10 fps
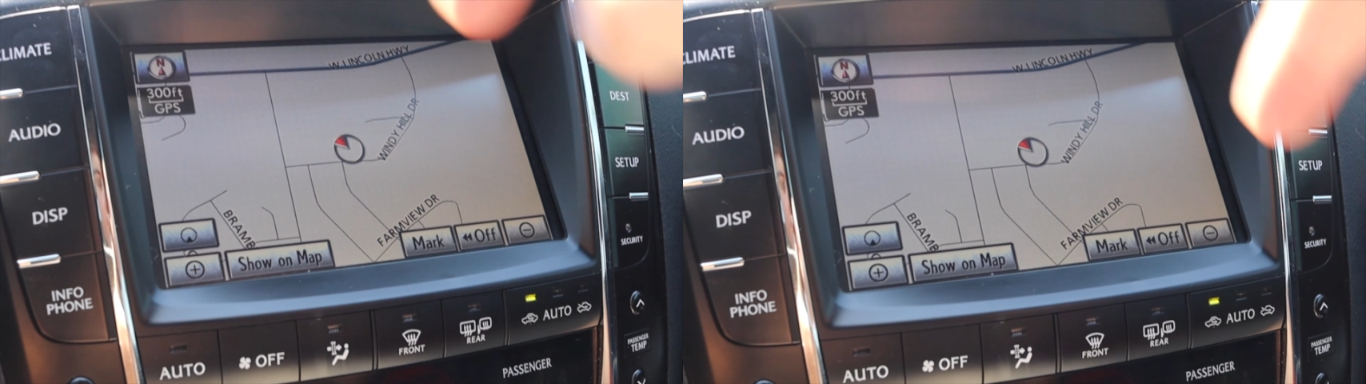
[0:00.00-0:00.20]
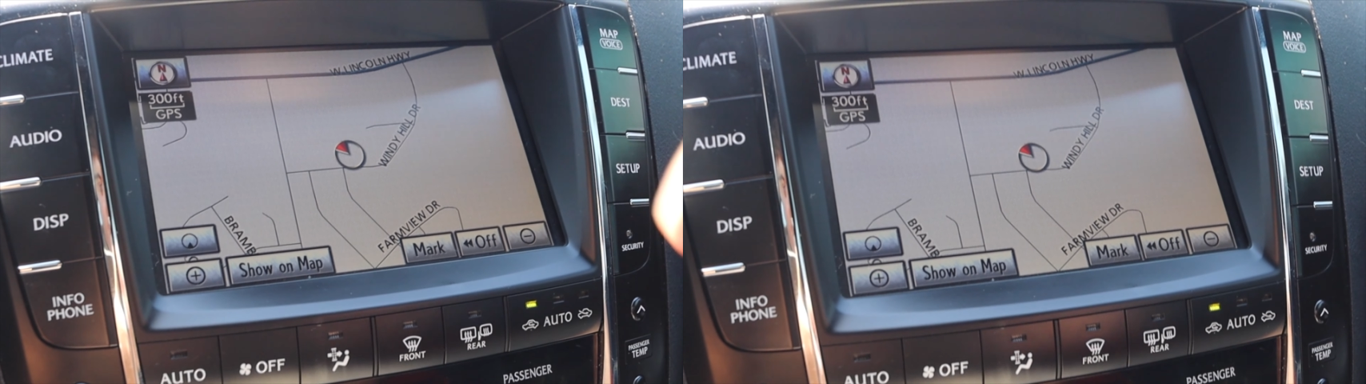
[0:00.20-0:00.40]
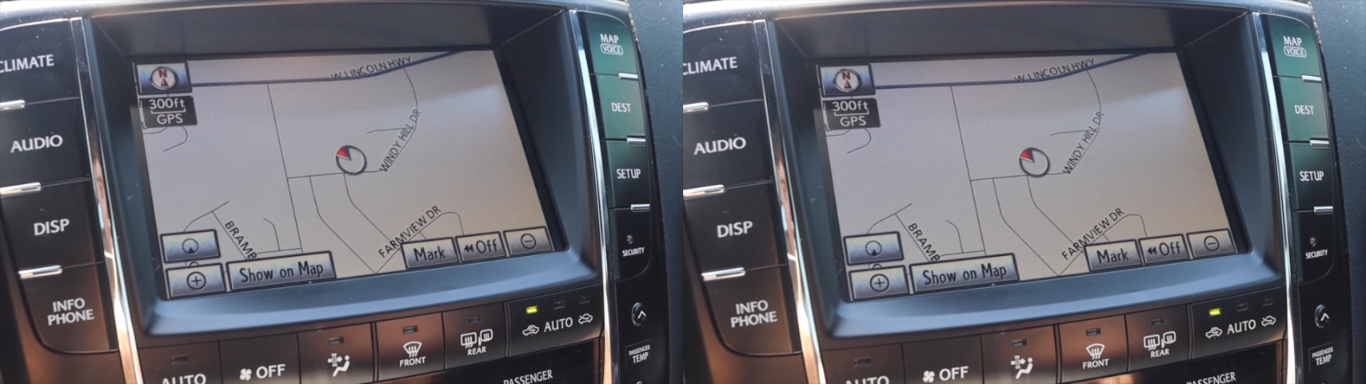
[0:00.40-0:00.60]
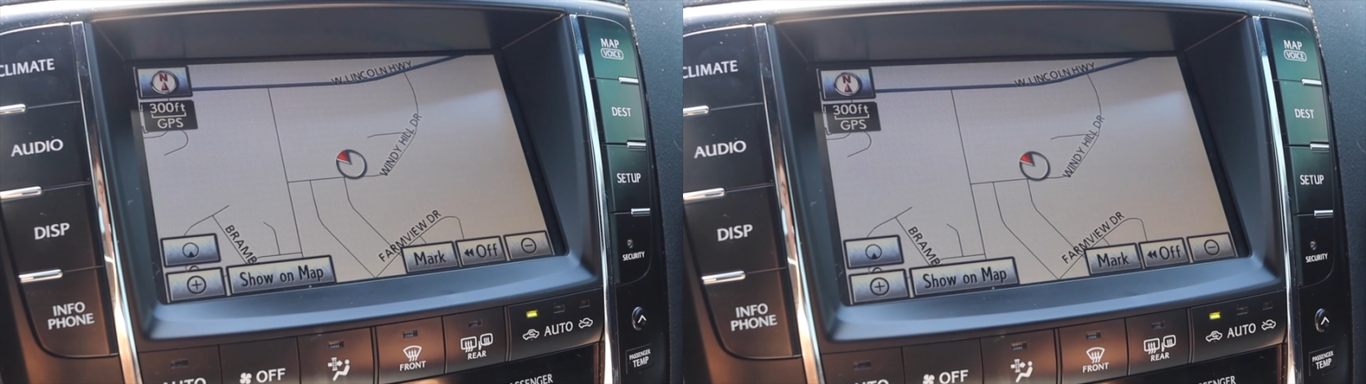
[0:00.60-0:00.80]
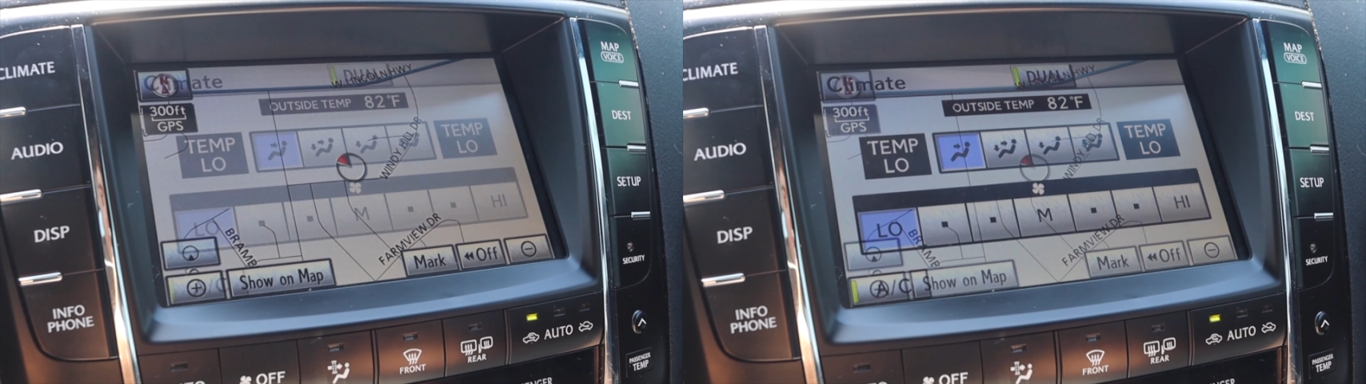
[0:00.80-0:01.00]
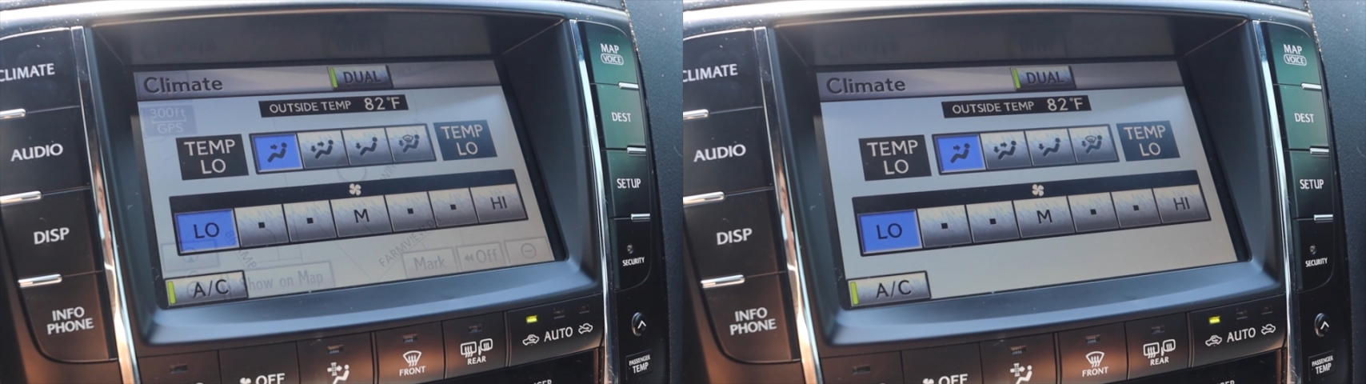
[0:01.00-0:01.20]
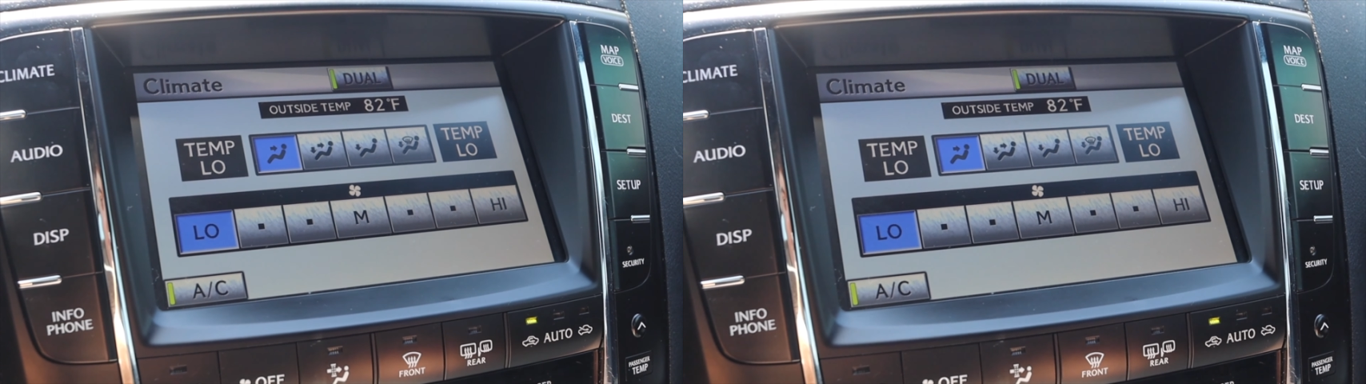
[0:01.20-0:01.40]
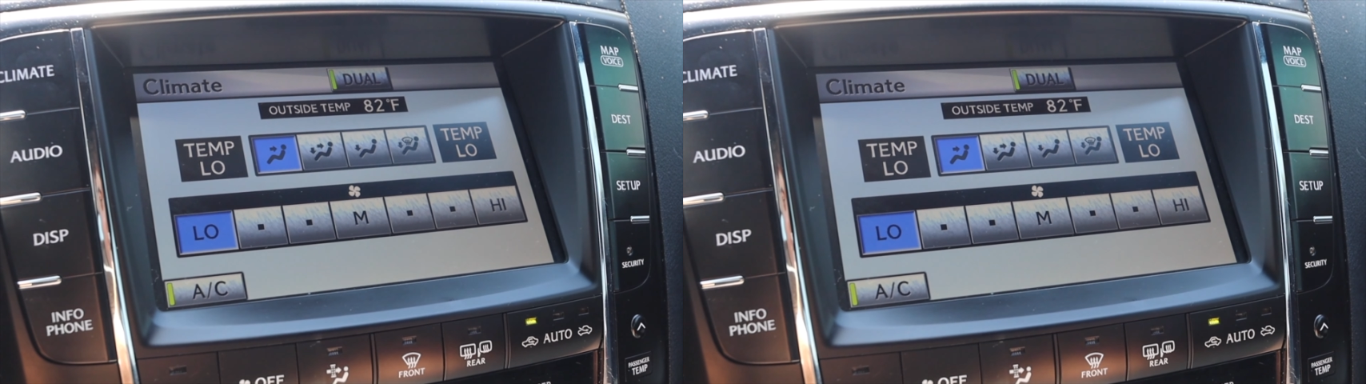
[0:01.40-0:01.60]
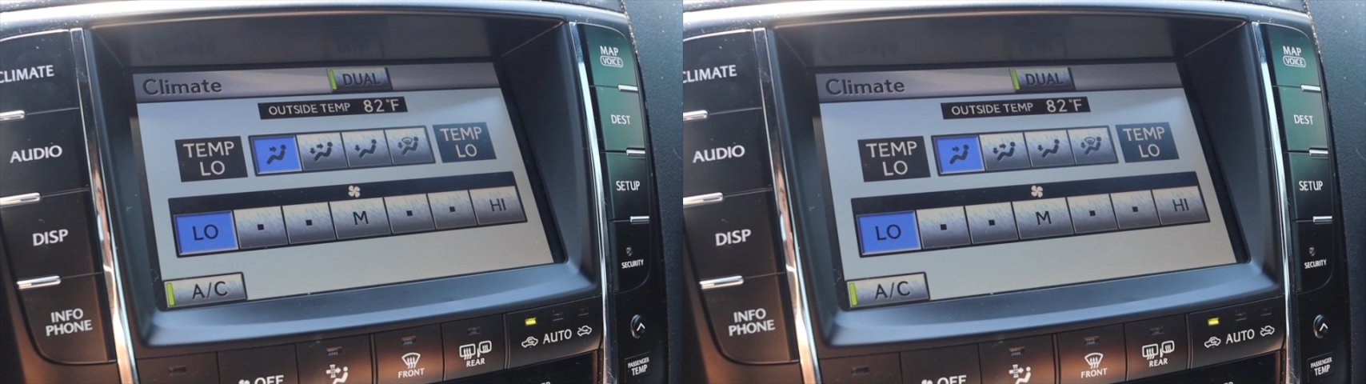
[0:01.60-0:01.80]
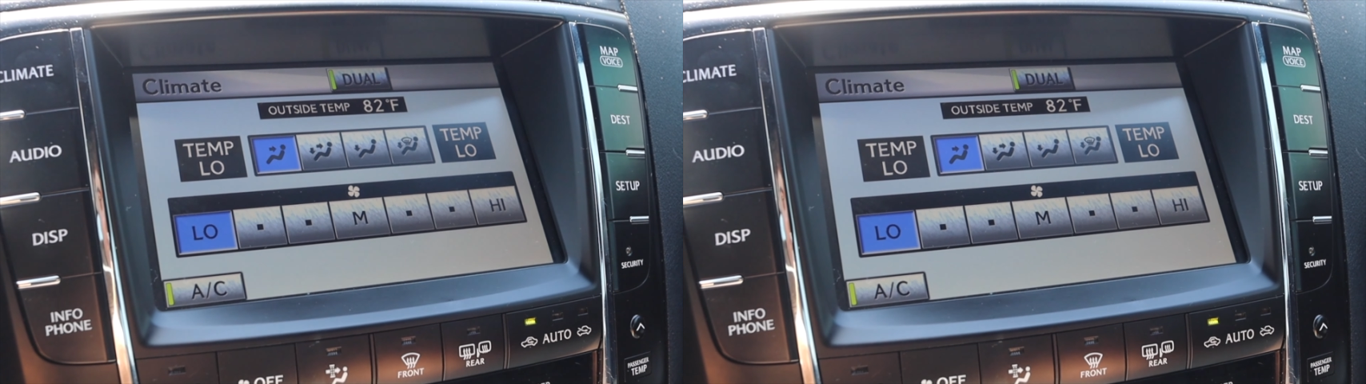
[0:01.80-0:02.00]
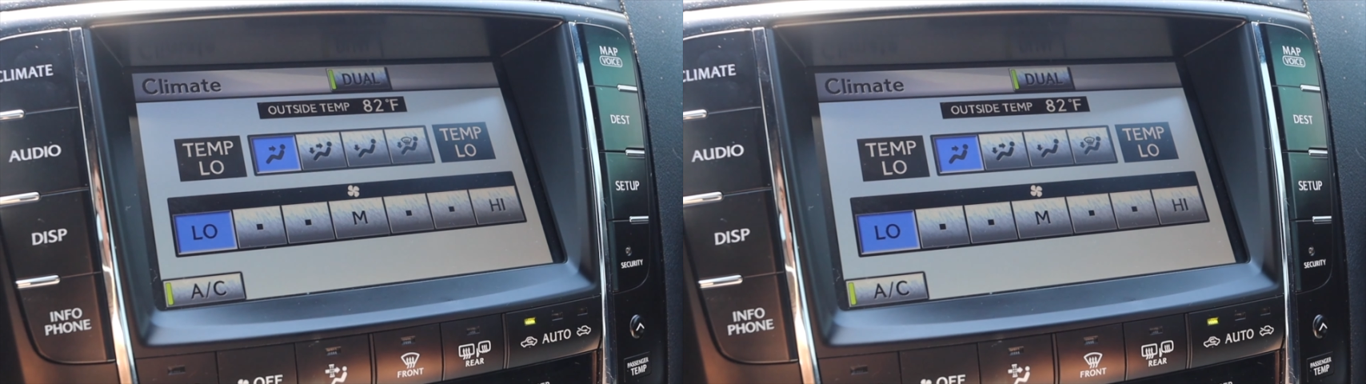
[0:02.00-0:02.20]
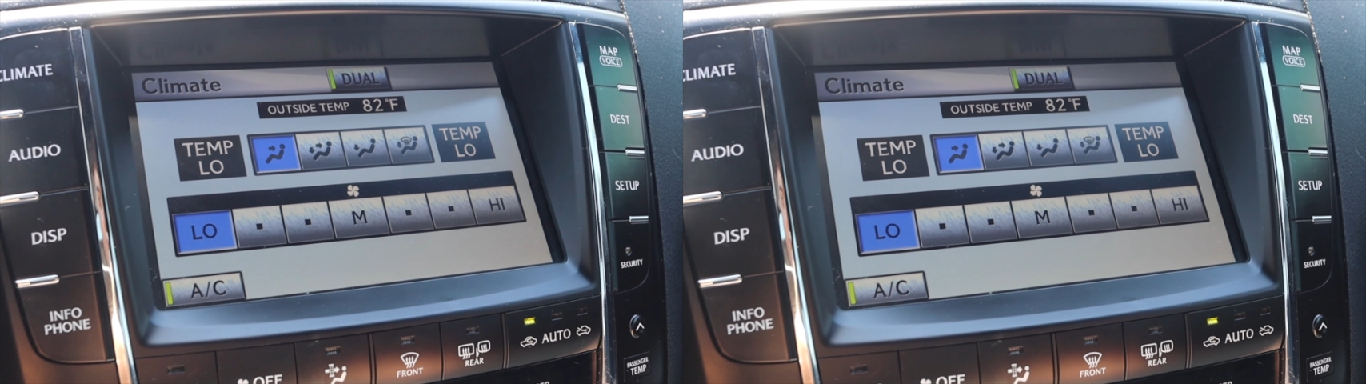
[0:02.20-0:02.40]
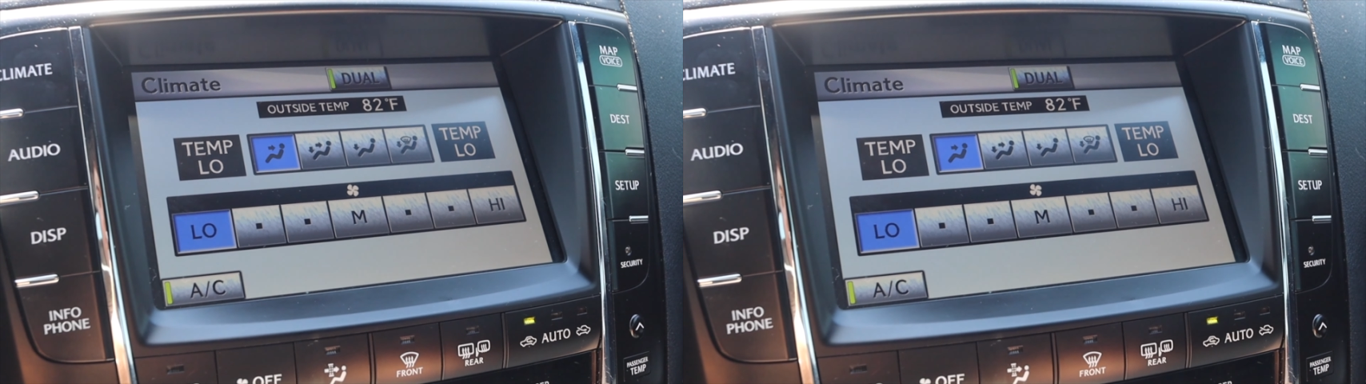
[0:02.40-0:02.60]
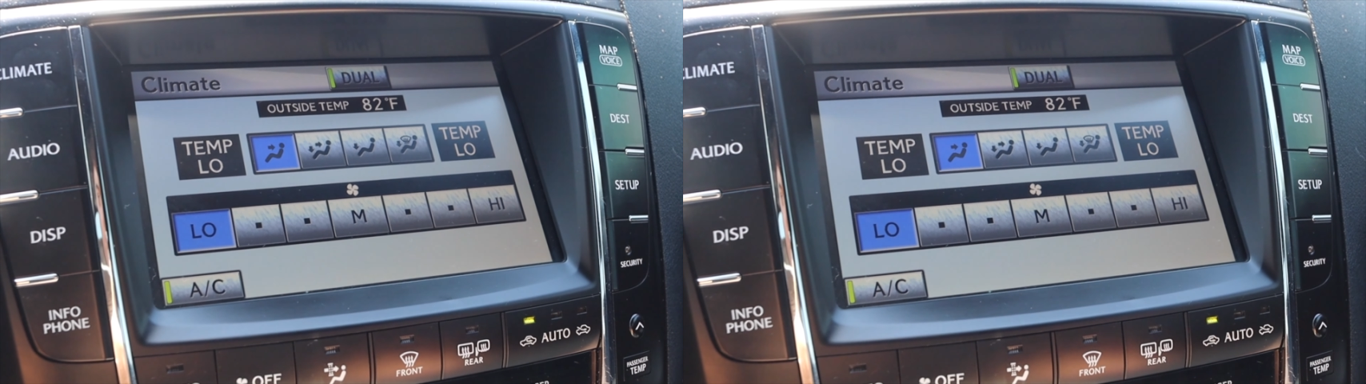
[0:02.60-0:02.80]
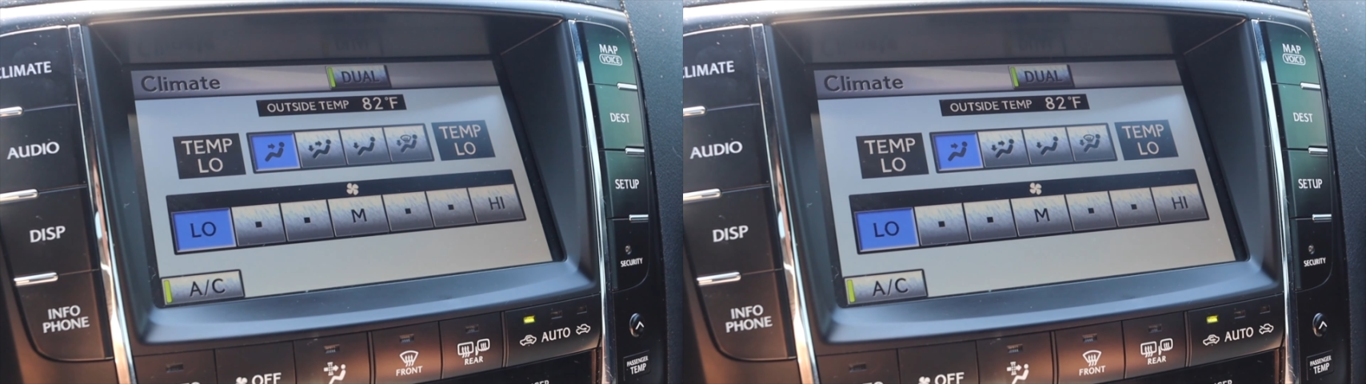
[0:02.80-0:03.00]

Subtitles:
[unreadable: no face in view]